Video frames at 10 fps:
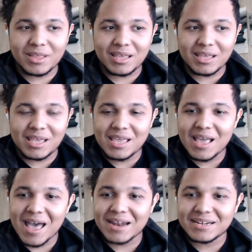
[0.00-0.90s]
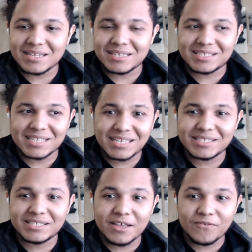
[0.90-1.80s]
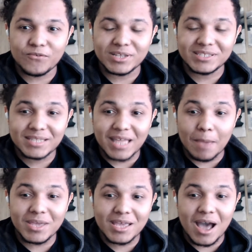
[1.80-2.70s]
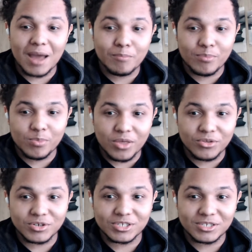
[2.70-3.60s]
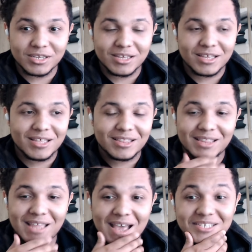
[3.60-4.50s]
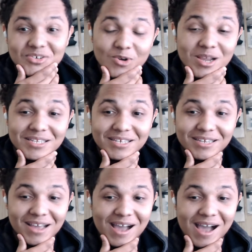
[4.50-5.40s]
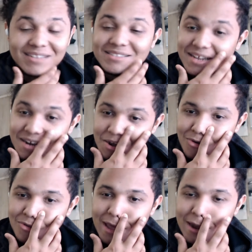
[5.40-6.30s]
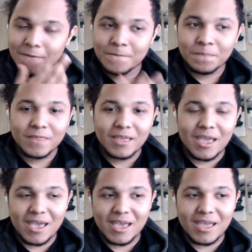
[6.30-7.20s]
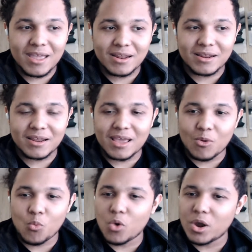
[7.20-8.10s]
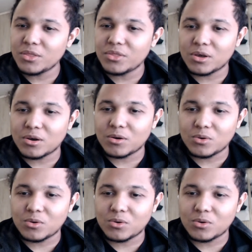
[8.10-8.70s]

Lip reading: he had 6 different demigod brothers. That's crazy. I didn't know that. And one of the